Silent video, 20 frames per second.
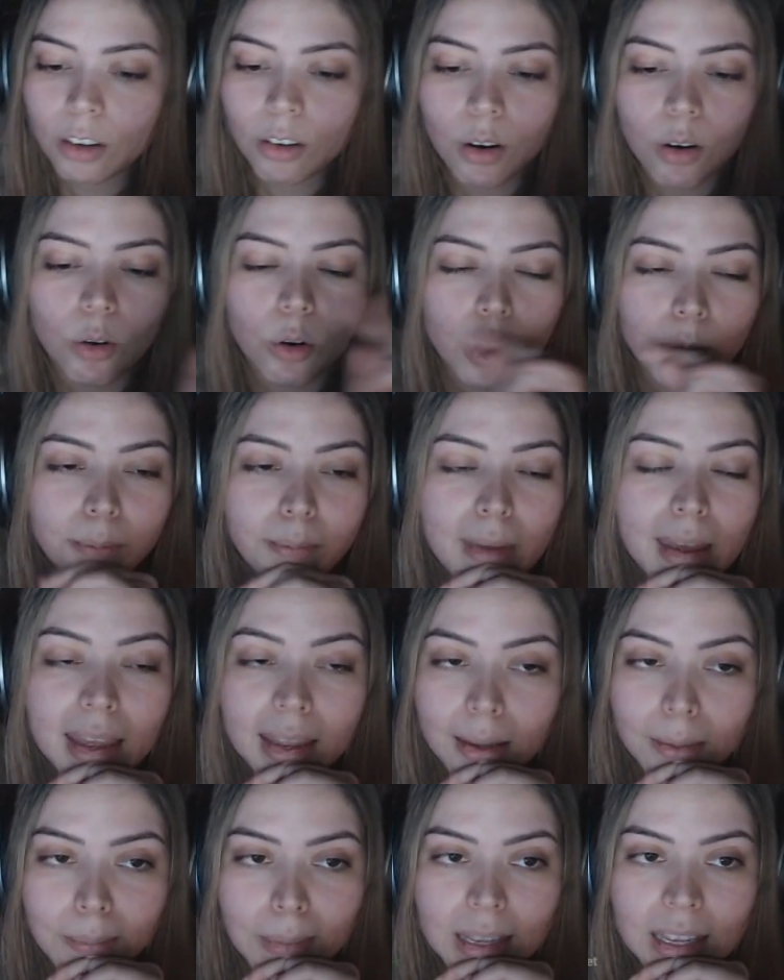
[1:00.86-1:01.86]
or
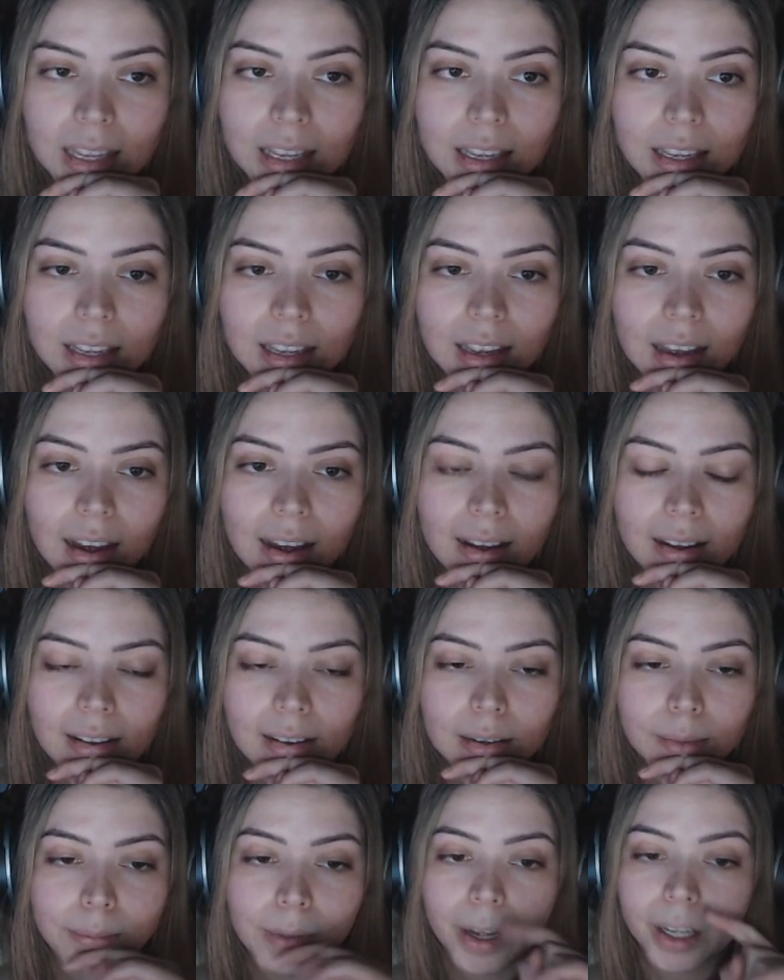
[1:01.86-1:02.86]
maybe
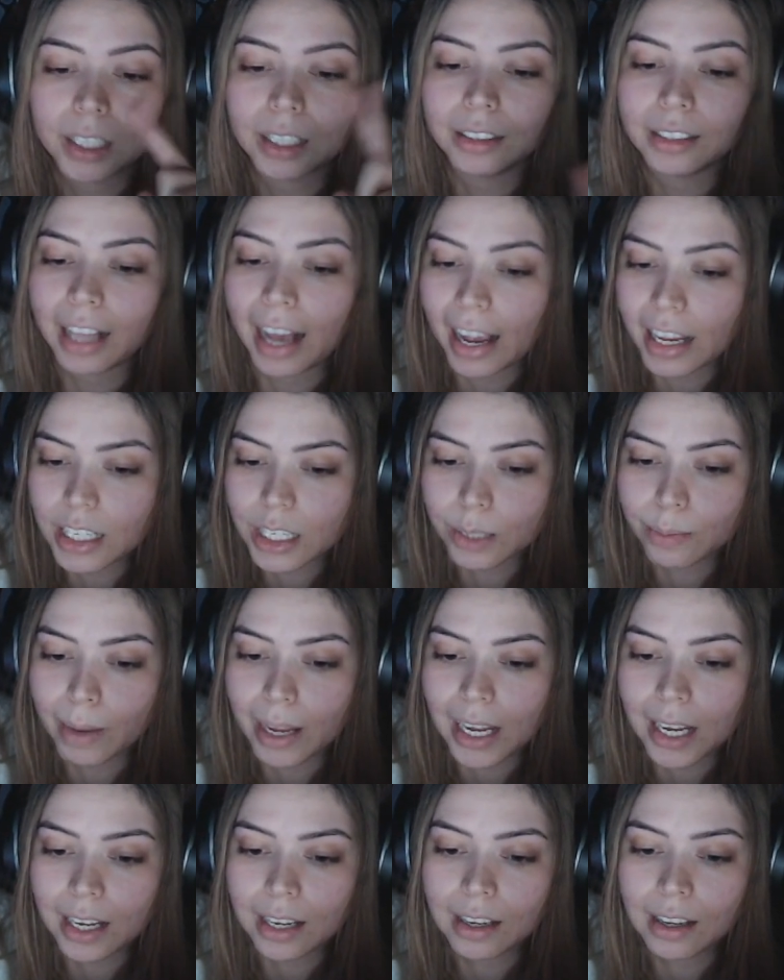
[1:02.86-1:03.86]
a
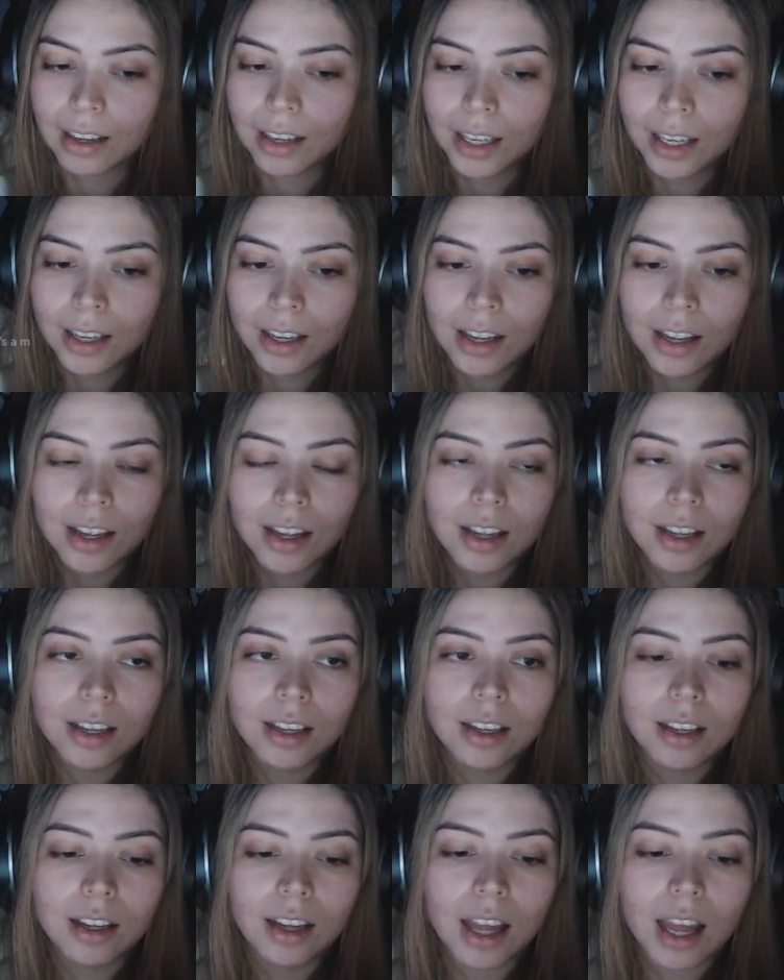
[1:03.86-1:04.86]
classmate,
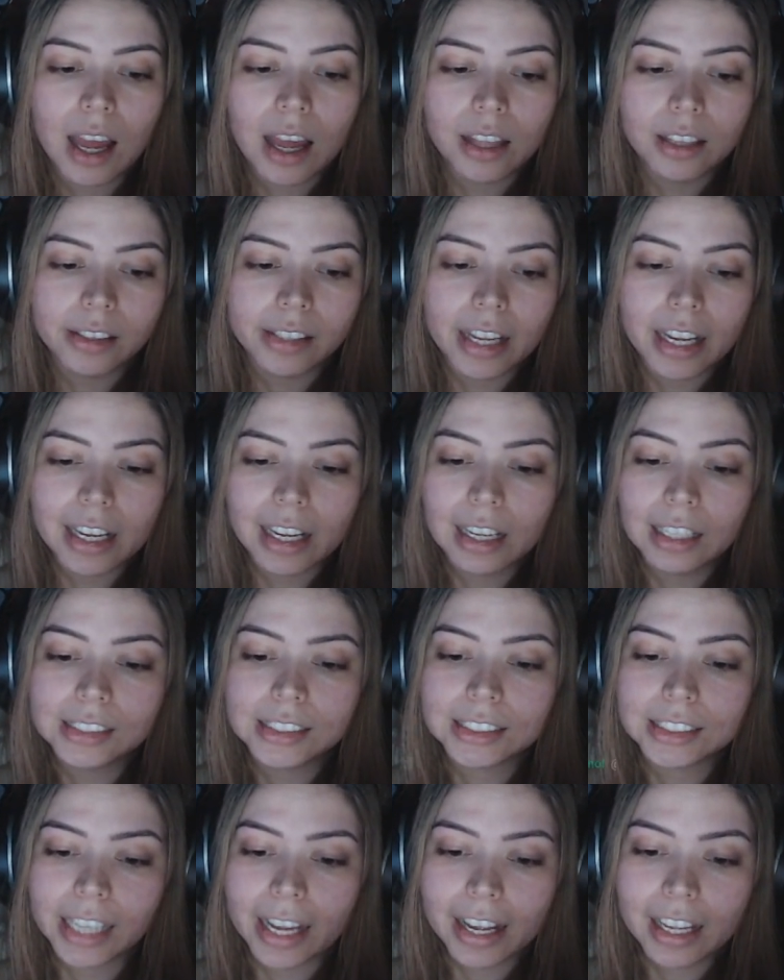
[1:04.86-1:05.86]
and they
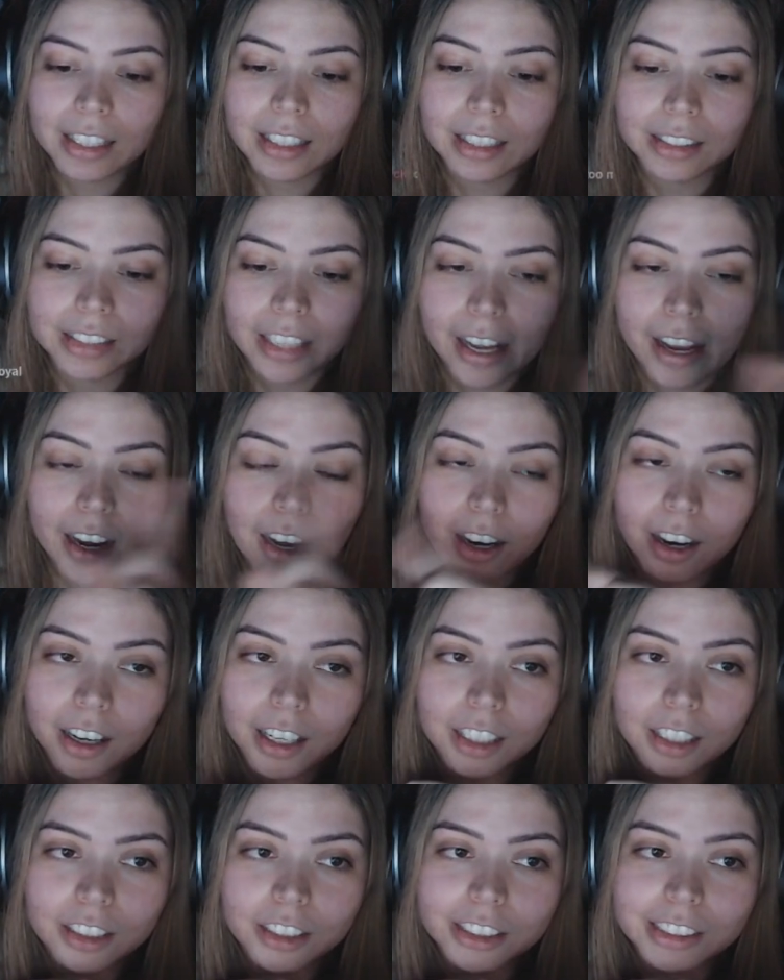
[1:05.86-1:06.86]
say that they
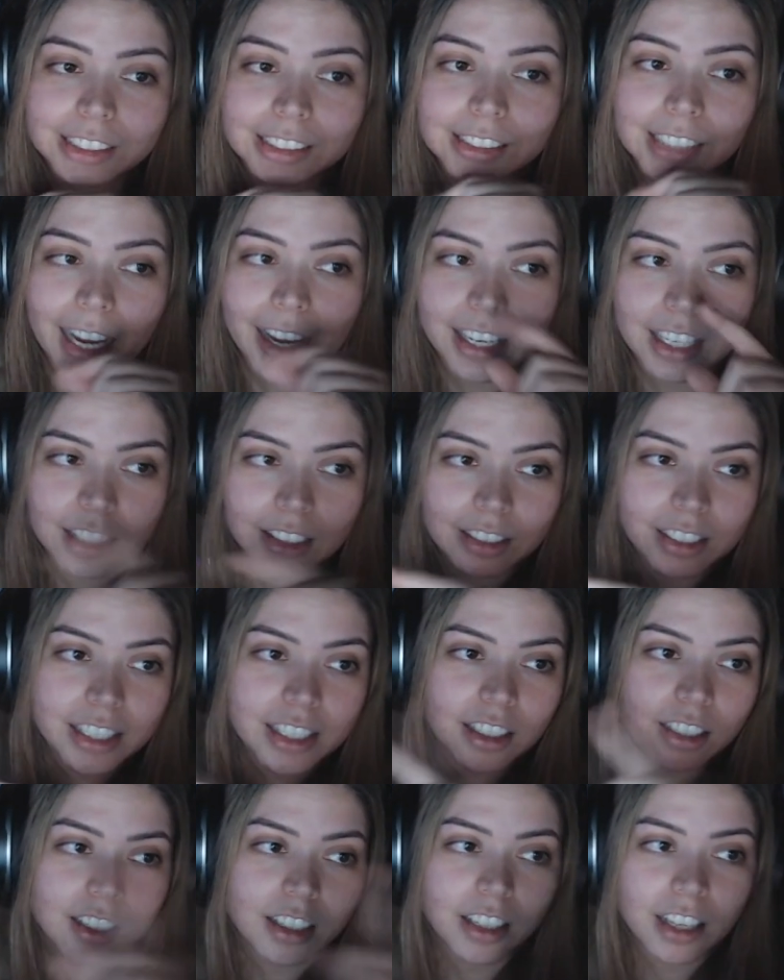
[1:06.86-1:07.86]
are
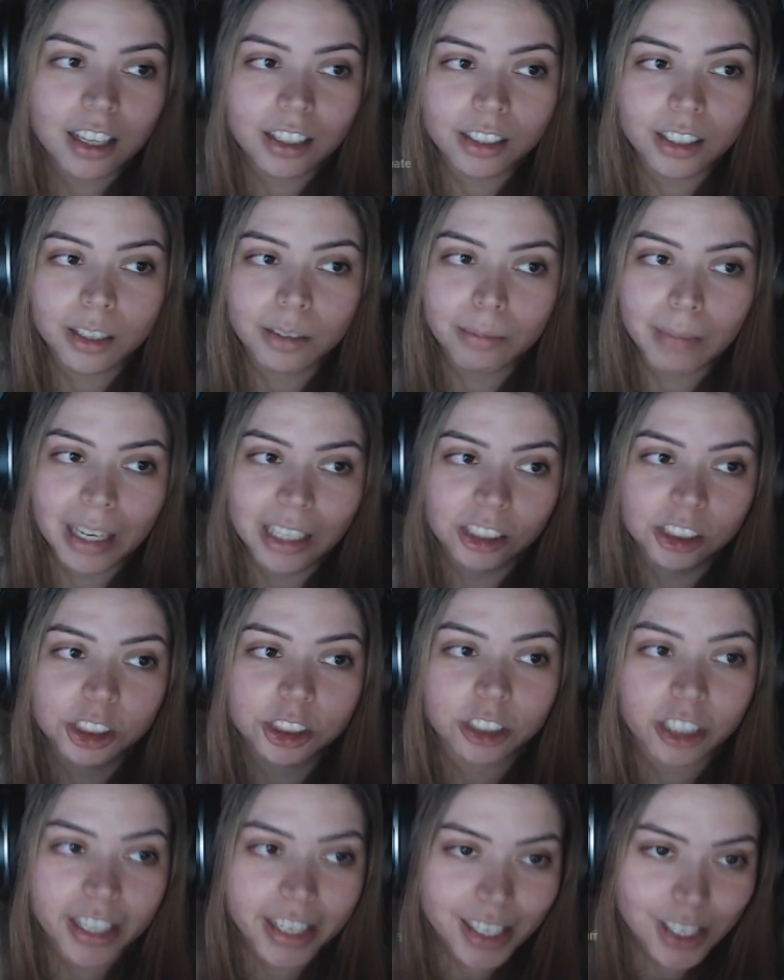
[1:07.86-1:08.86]
cycling in their
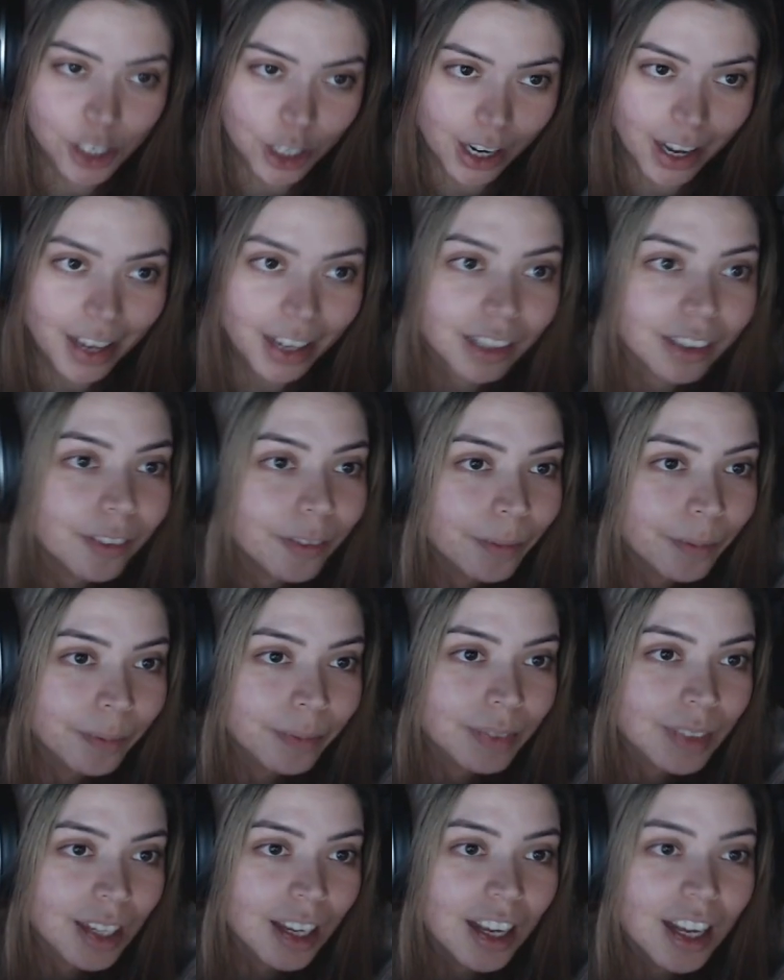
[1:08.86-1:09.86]
menstruation,
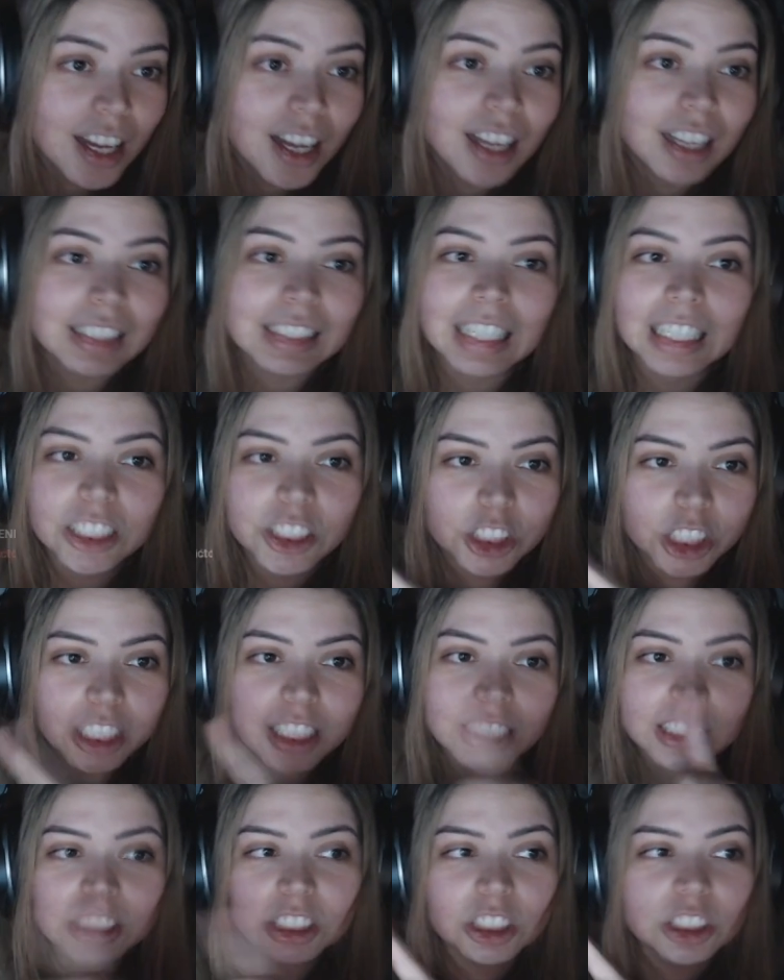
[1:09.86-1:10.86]
that
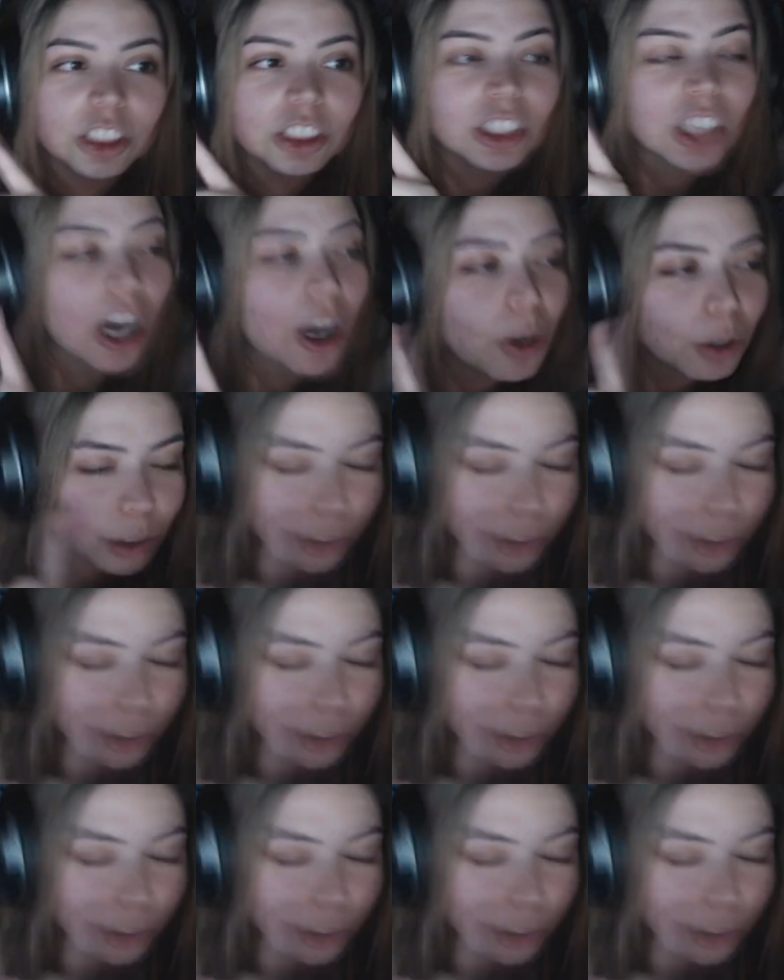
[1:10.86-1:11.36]
shit is no